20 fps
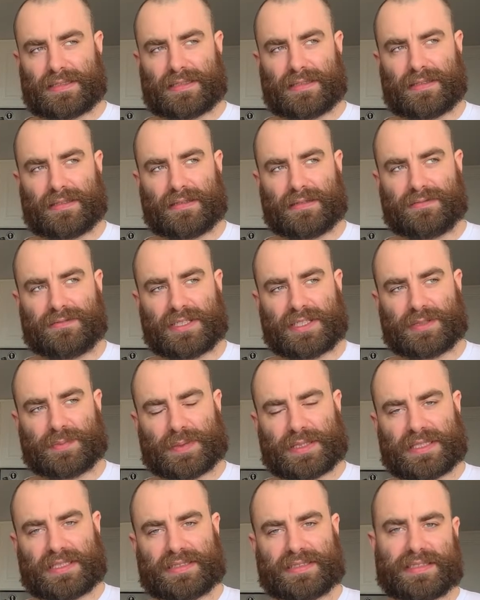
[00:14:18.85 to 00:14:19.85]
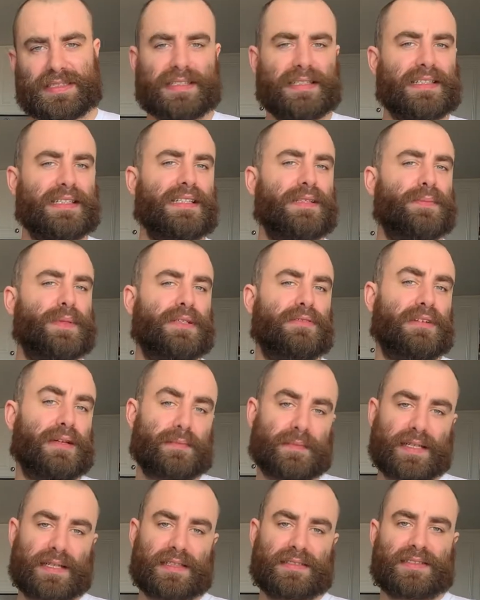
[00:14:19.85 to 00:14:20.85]
of experience in keeping
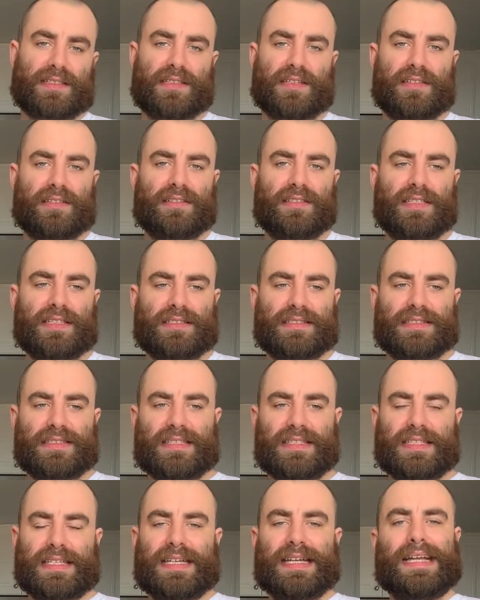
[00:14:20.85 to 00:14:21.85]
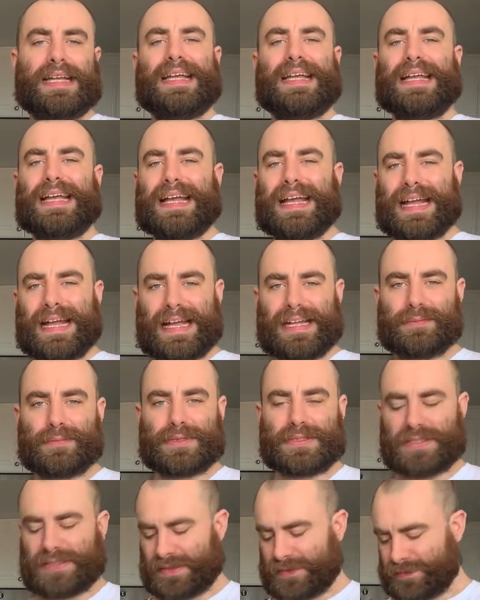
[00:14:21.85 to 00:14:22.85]
reptiles and other exotic
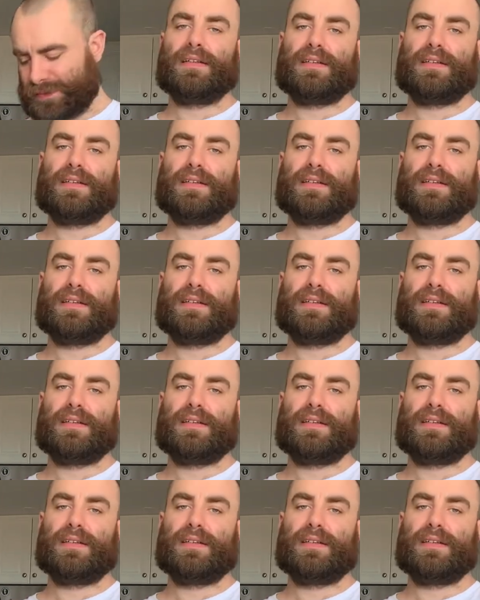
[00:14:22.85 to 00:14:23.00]
animals.